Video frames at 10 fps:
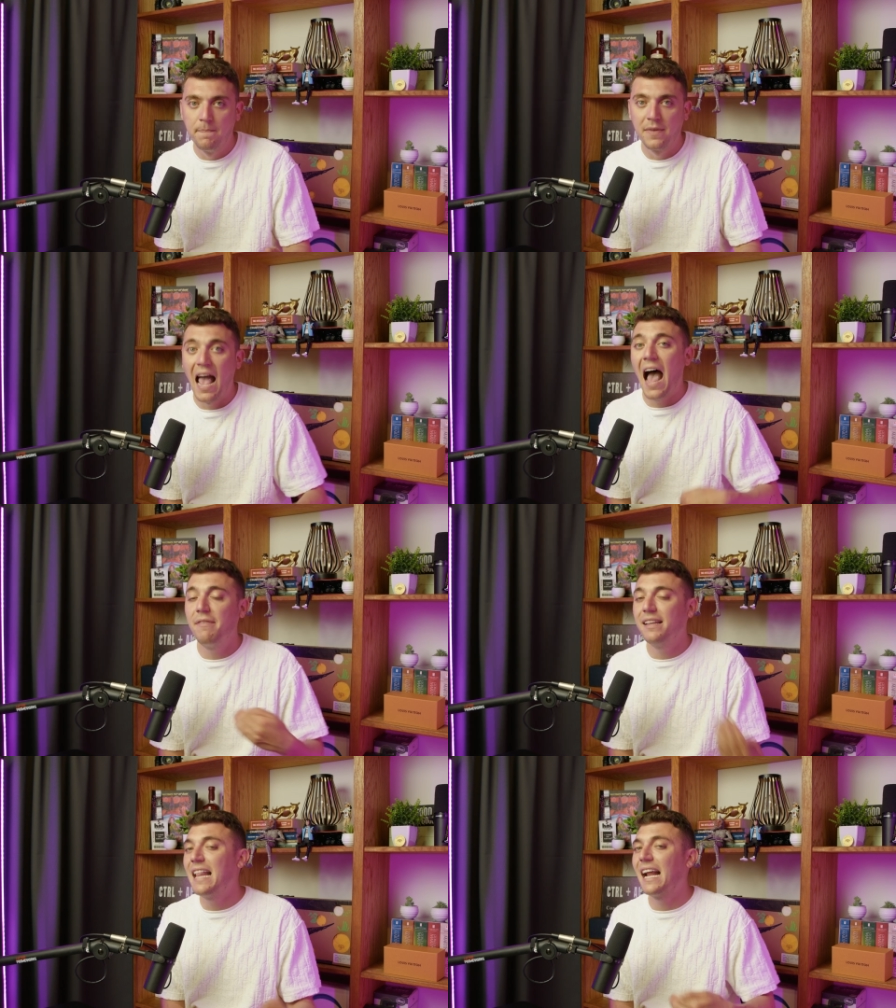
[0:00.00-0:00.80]

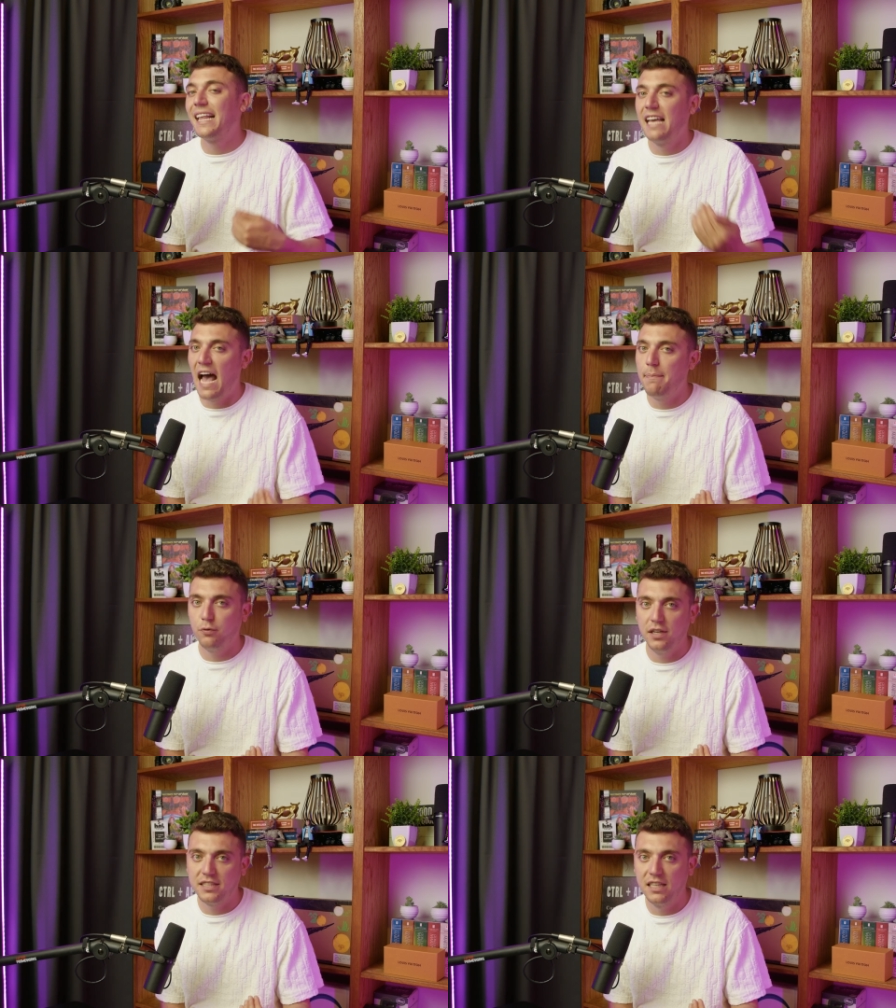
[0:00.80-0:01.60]
Having that gap
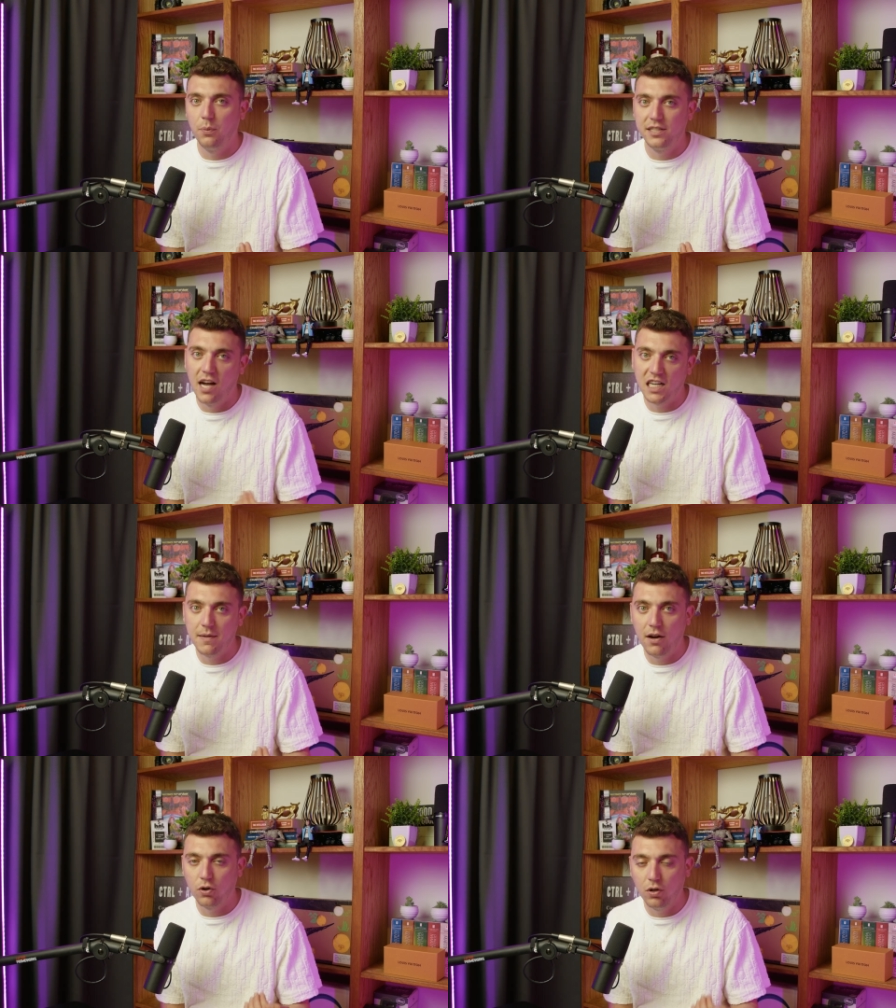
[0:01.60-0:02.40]
risk that we talked
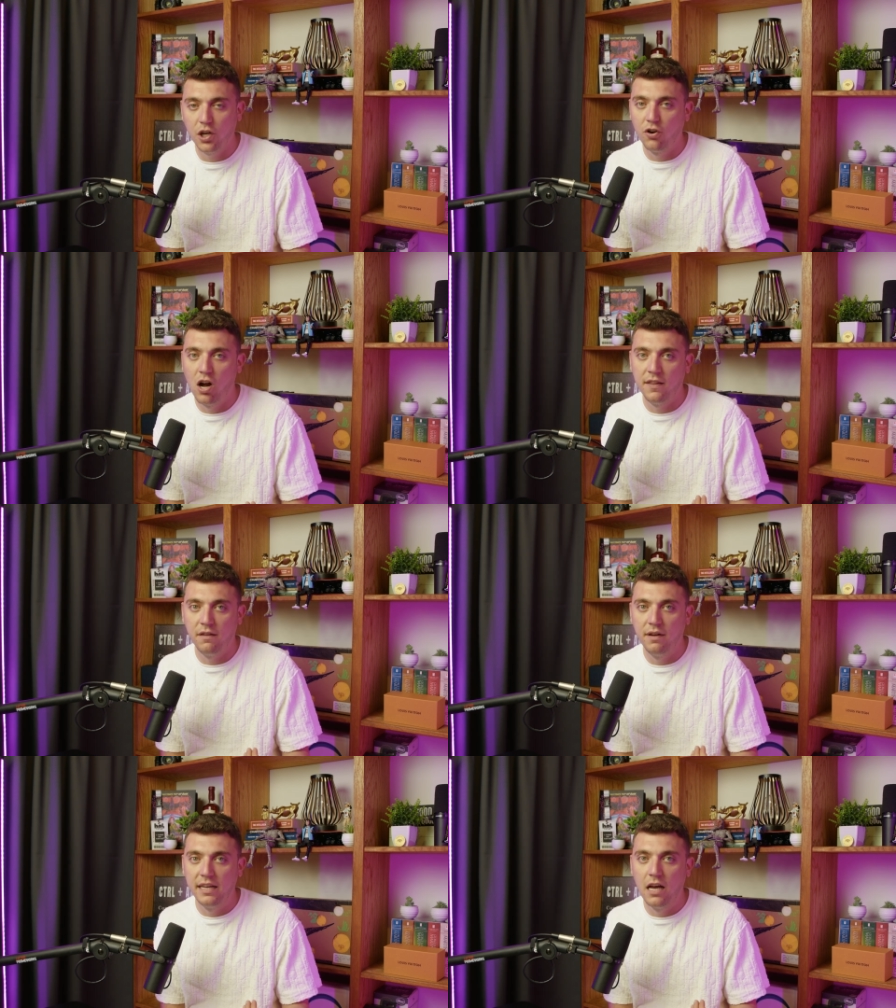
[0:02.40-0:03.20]
about earlier on in the
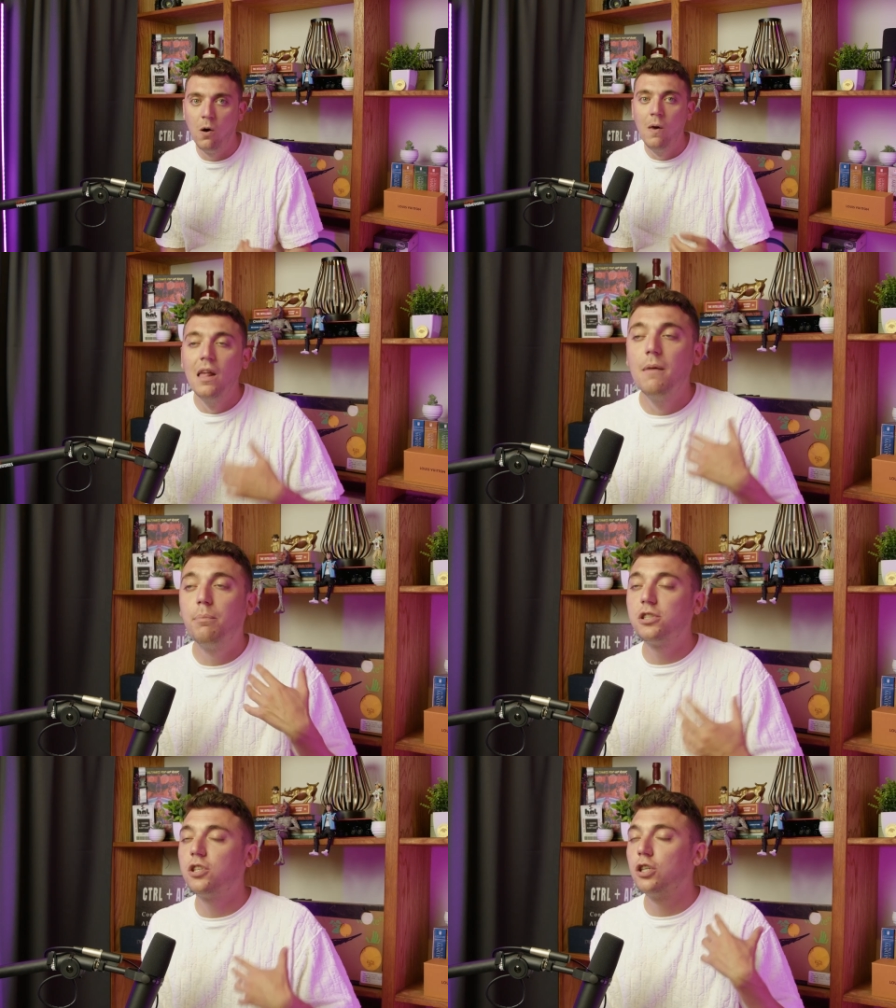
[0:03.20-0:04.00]
video
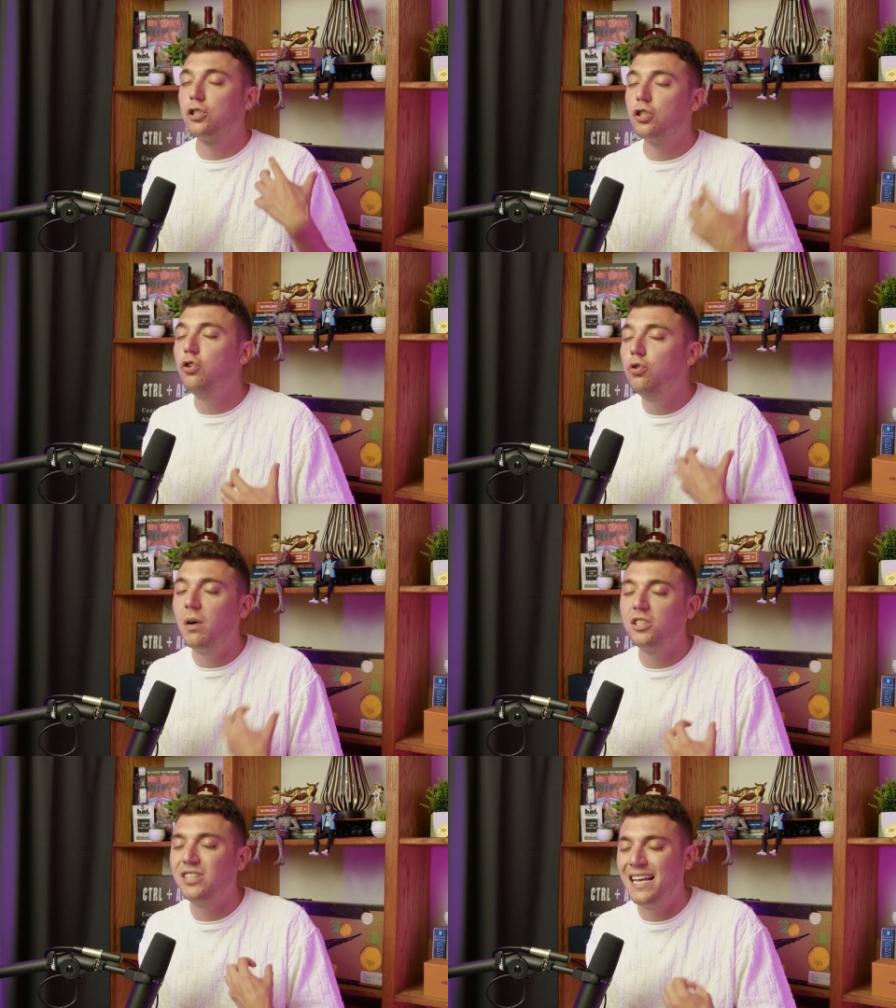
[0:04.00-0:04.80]
puts on too
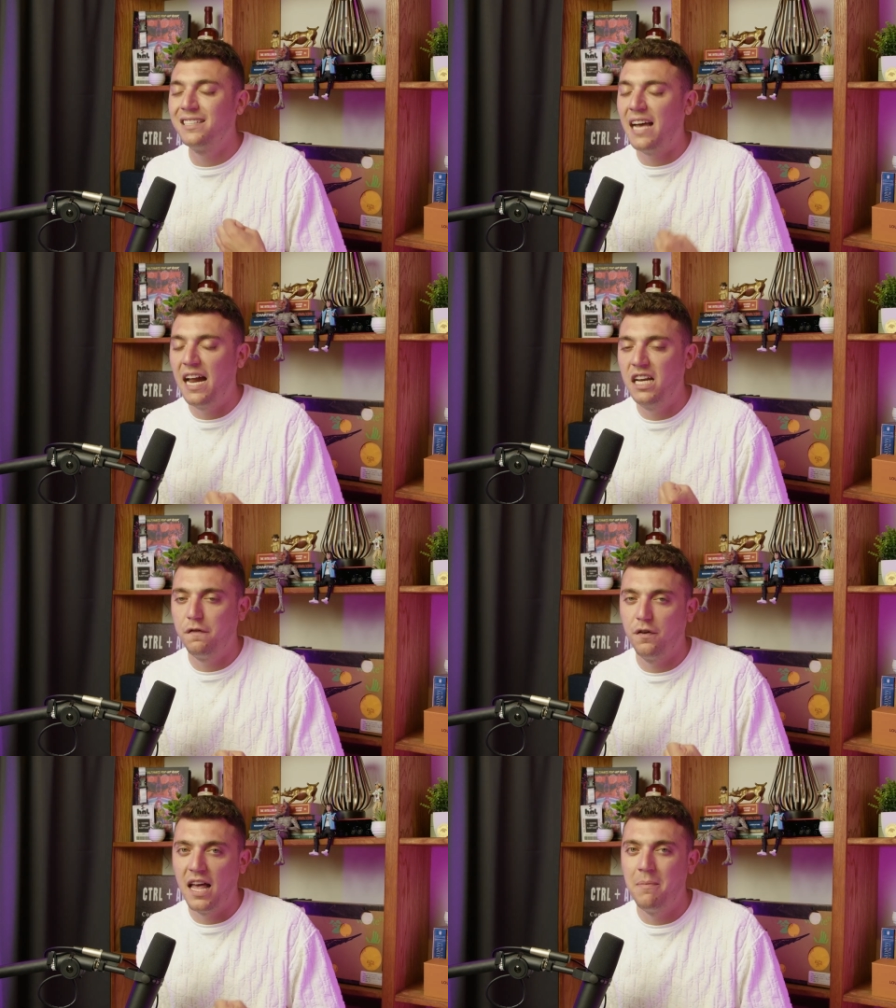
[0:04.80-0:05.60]
much anxiety
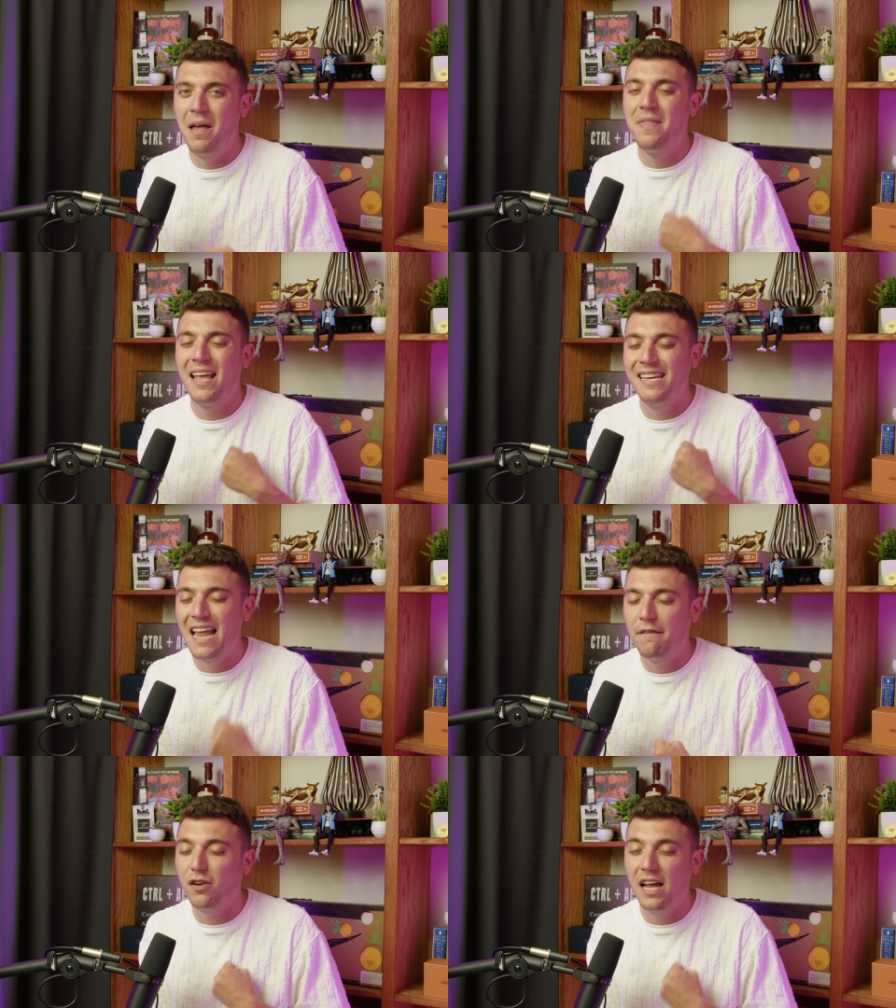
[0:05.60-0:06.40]
for them, and they
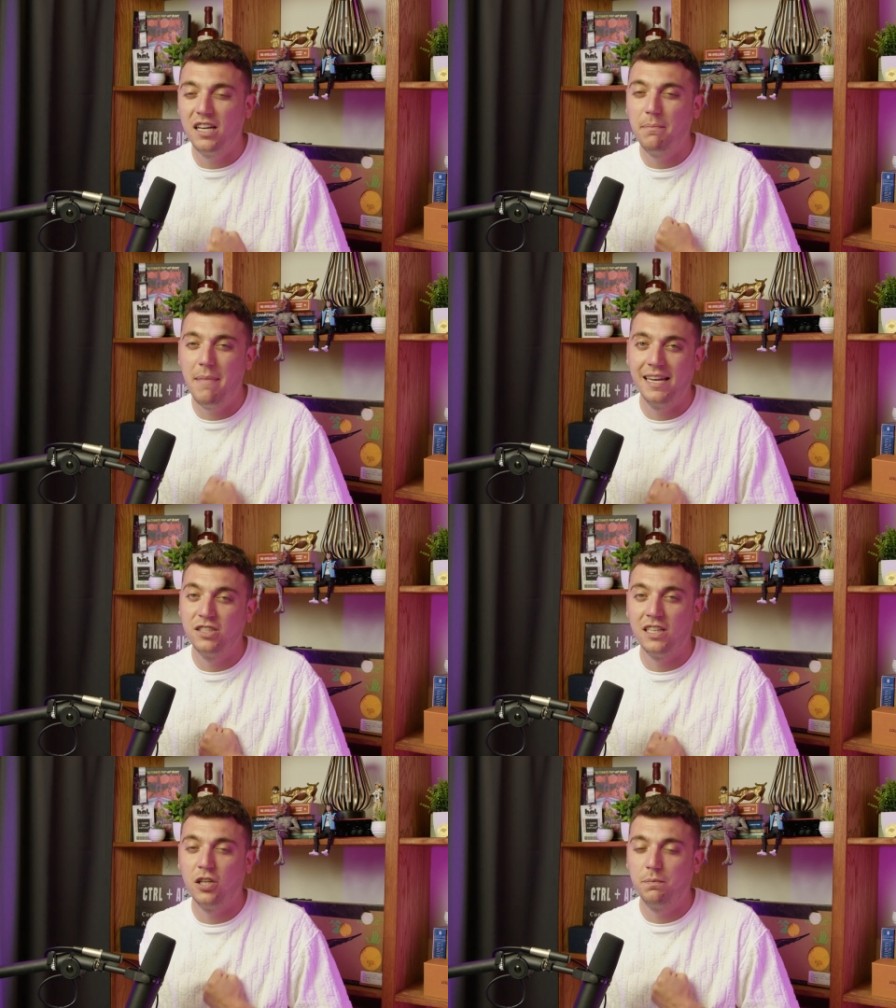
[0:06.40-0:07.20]
never end up
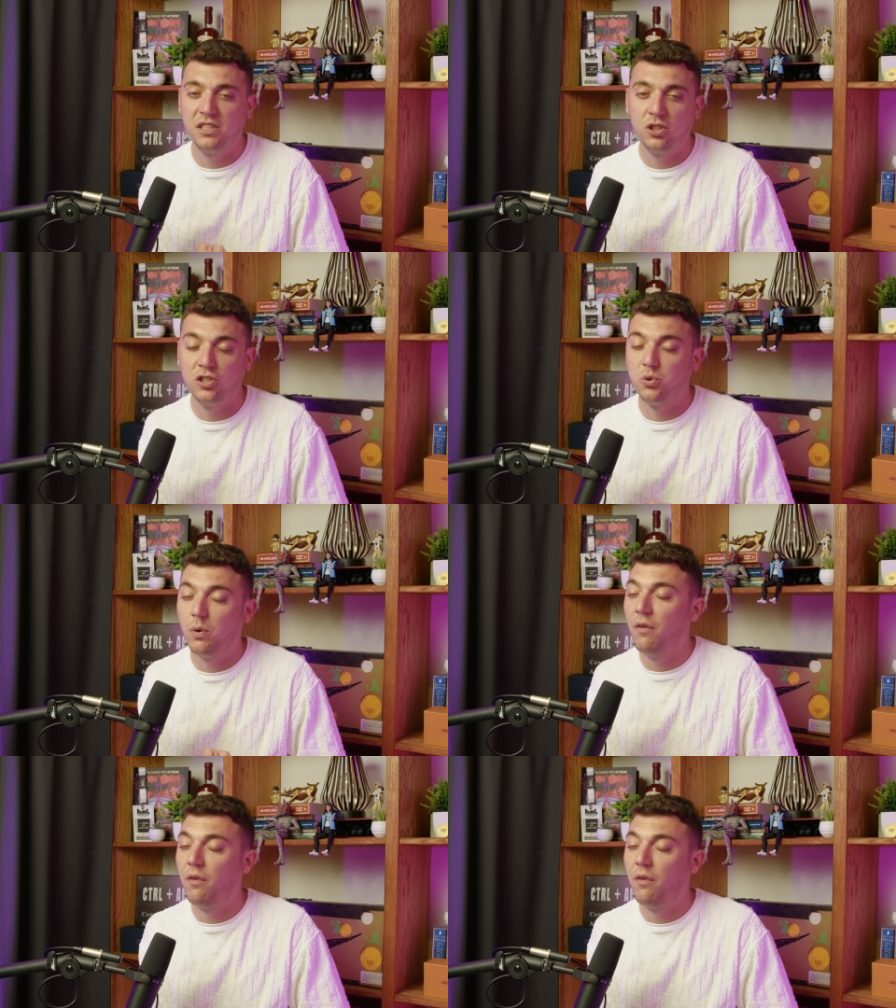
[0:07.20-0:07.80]
managing their positions well.